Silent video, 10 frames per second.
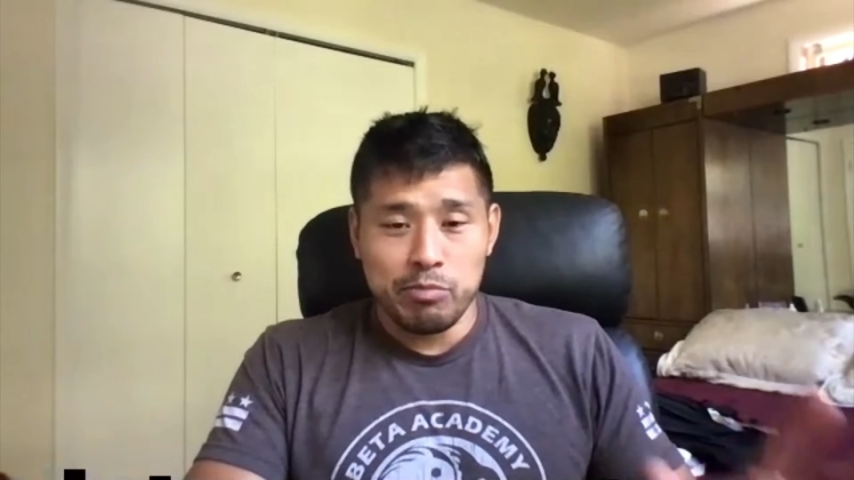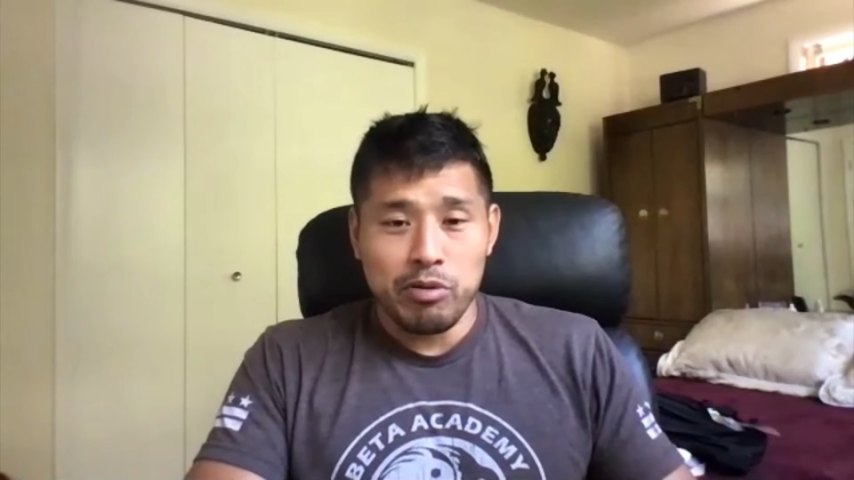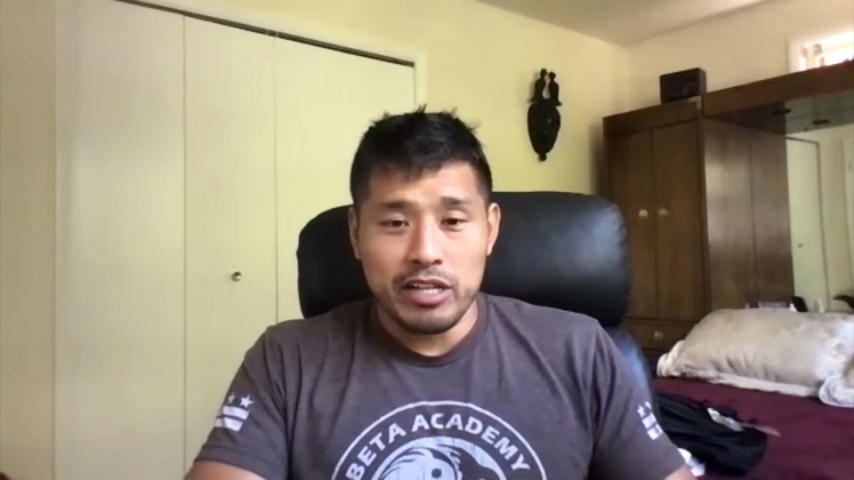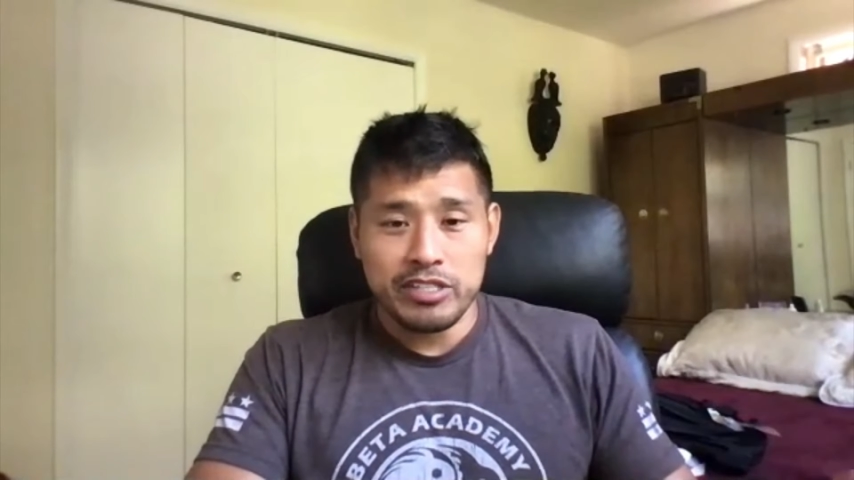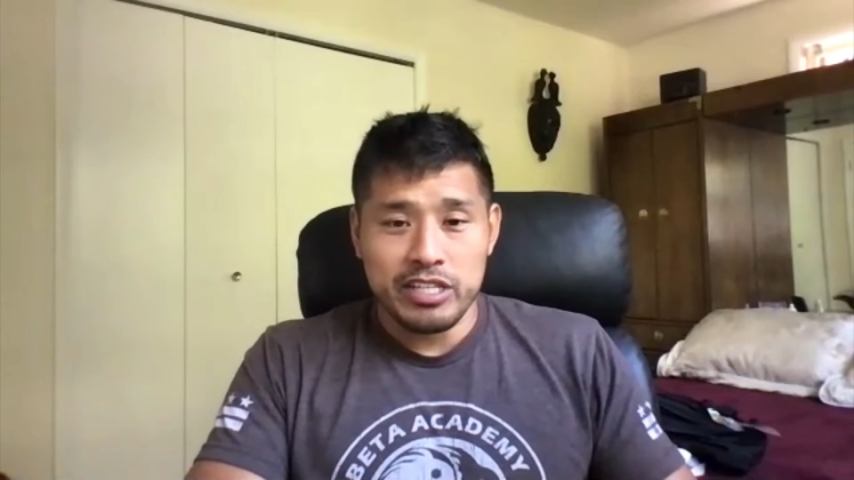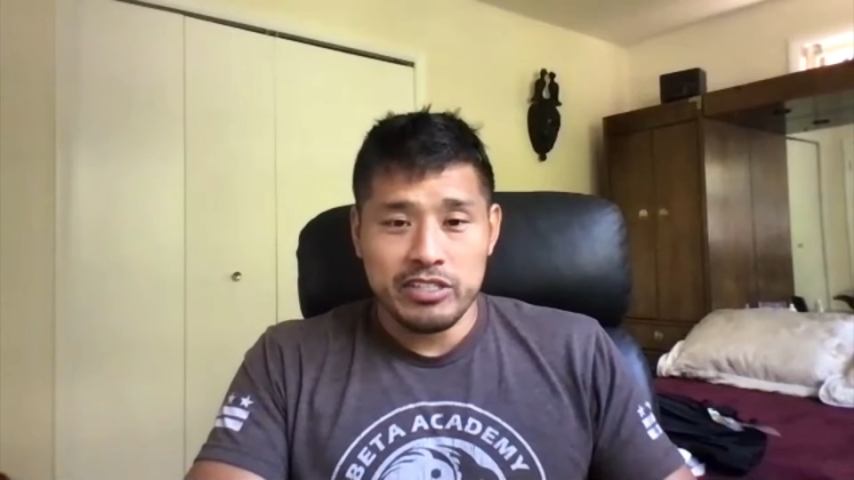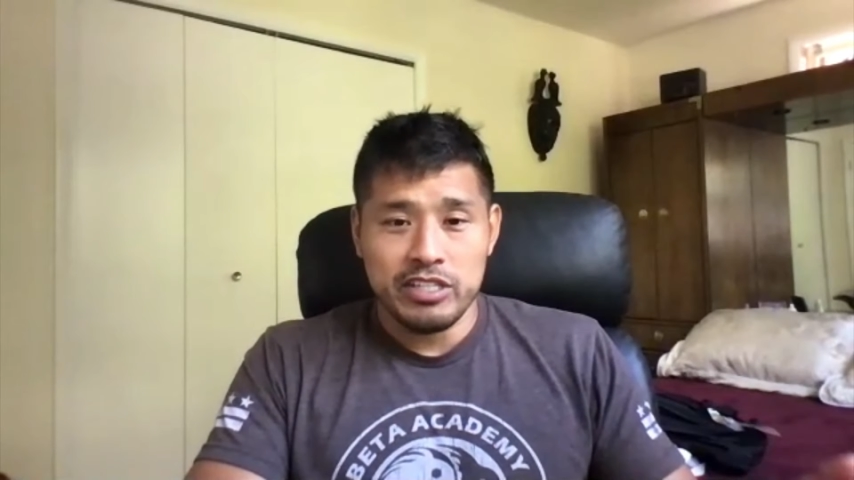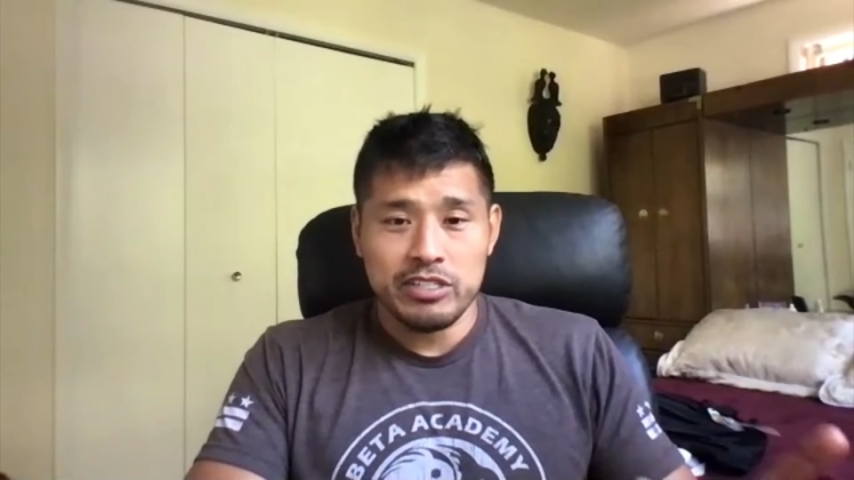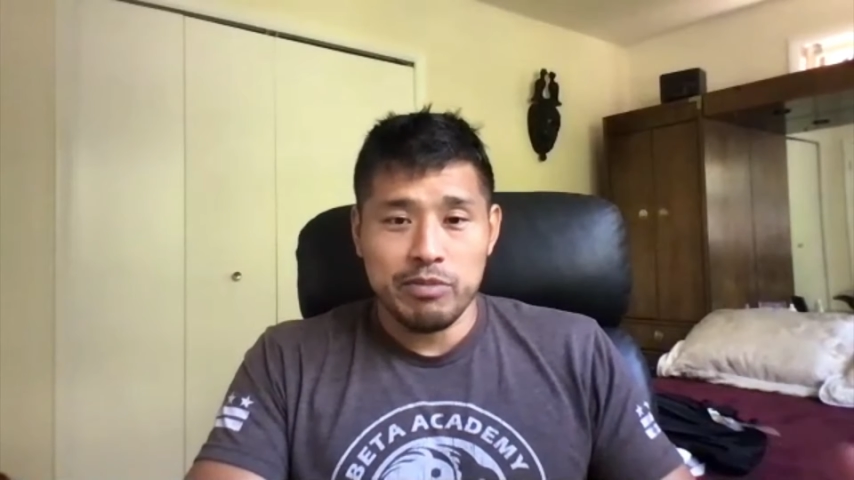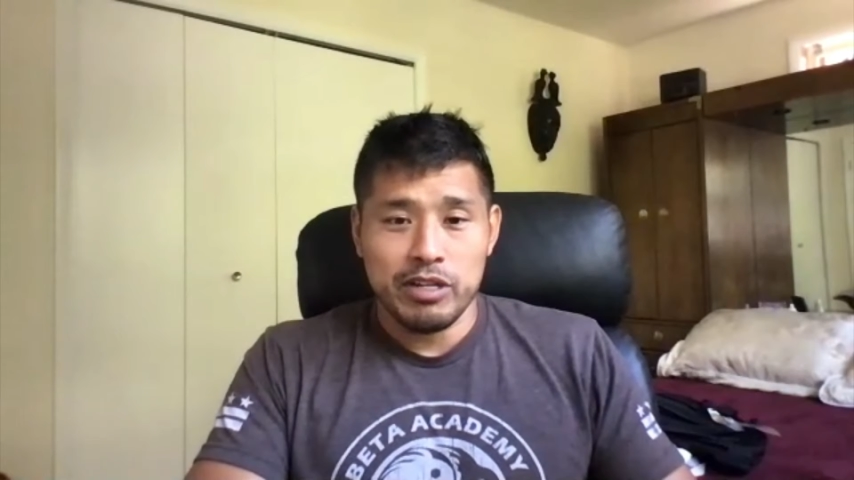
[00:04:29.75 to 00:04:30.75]
process
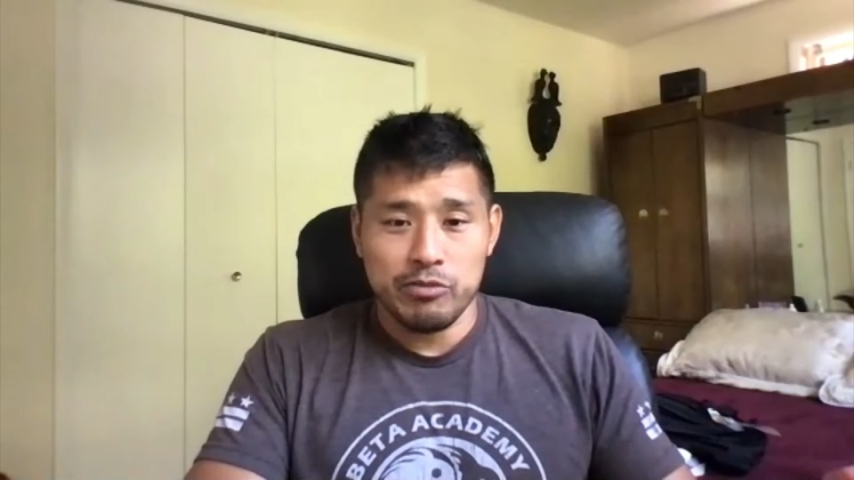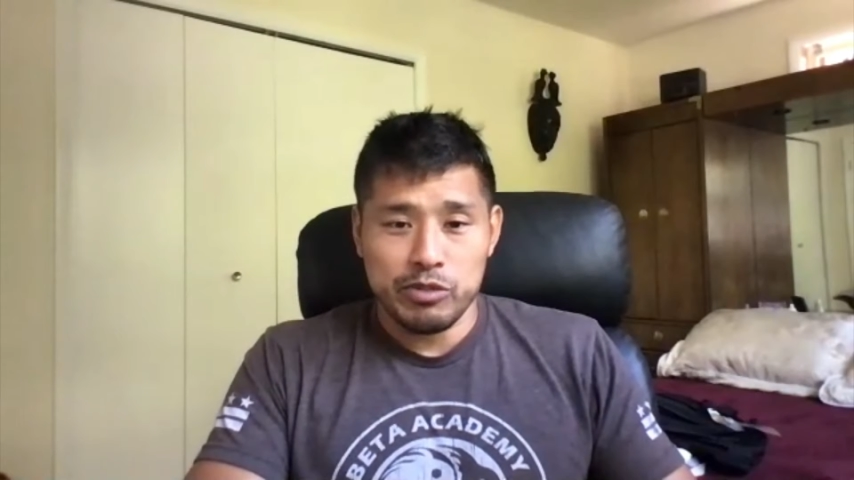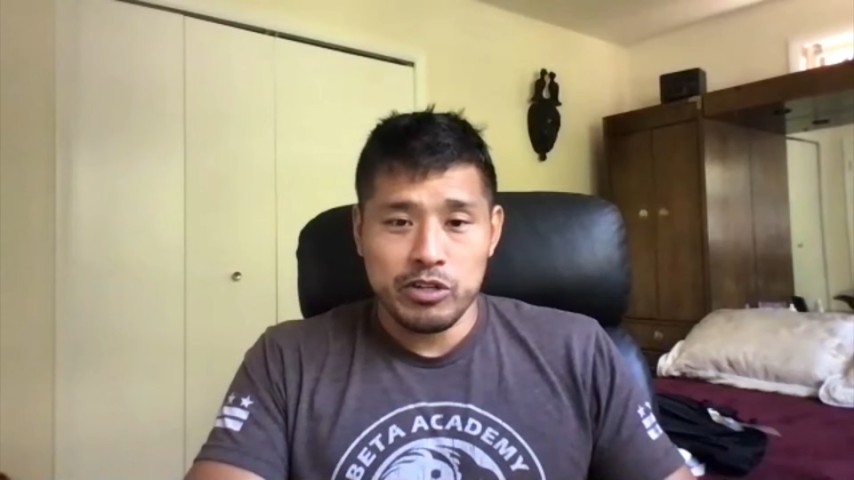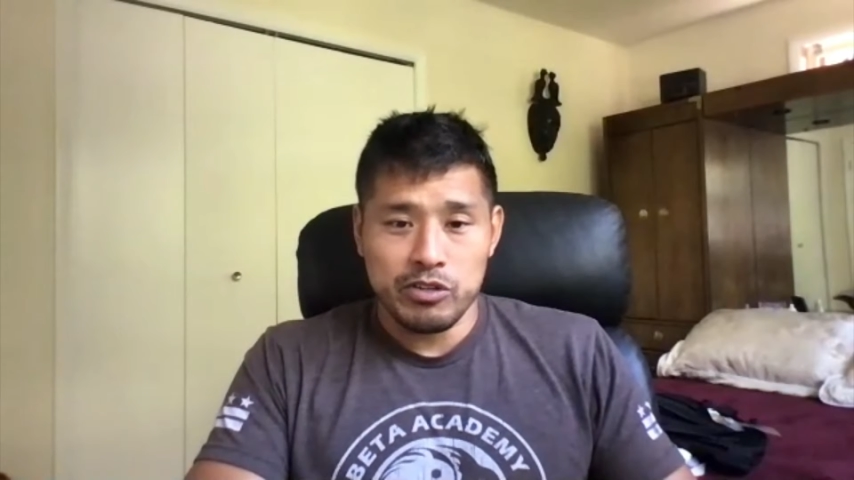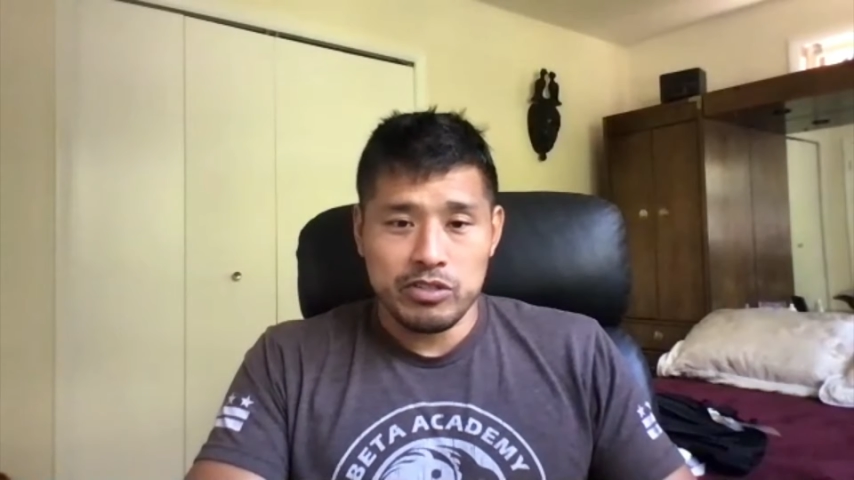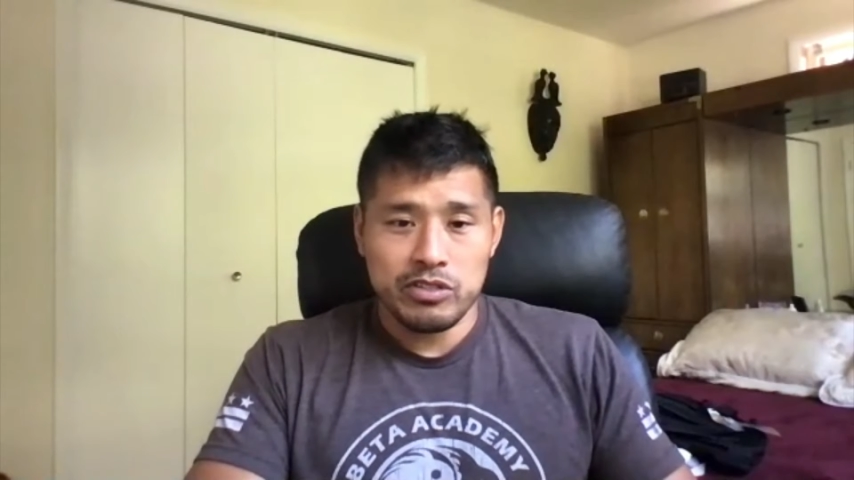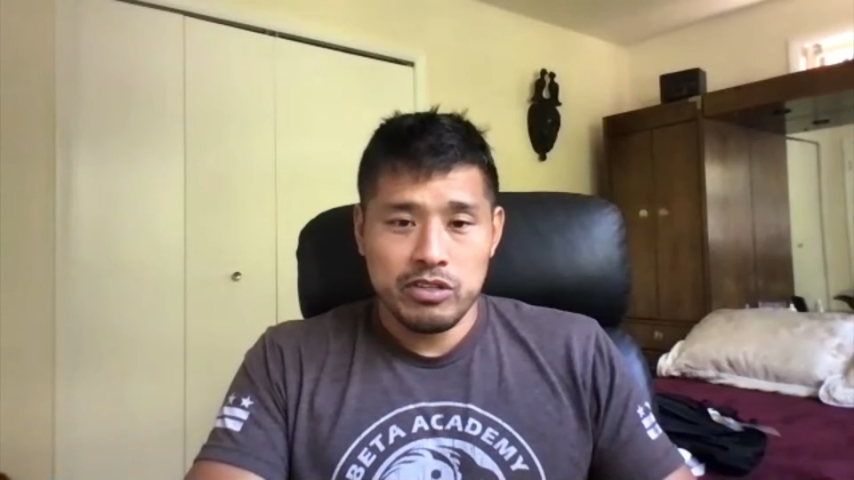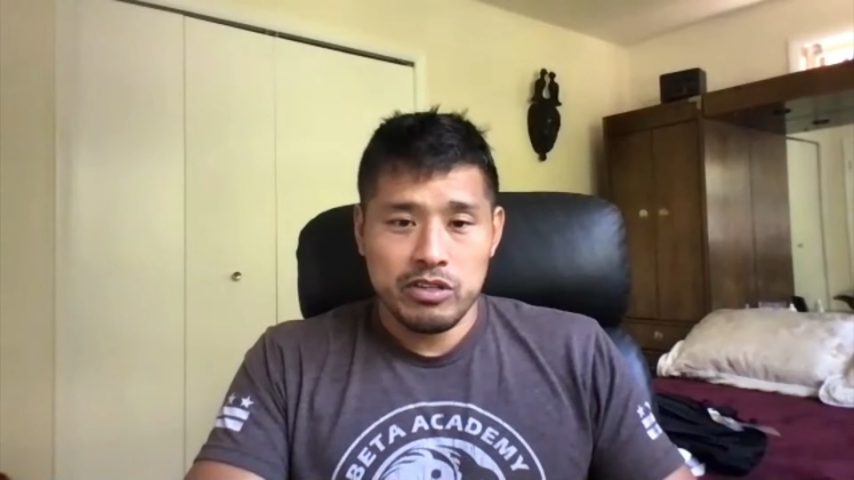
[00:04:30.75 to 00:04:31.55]
these amended returns.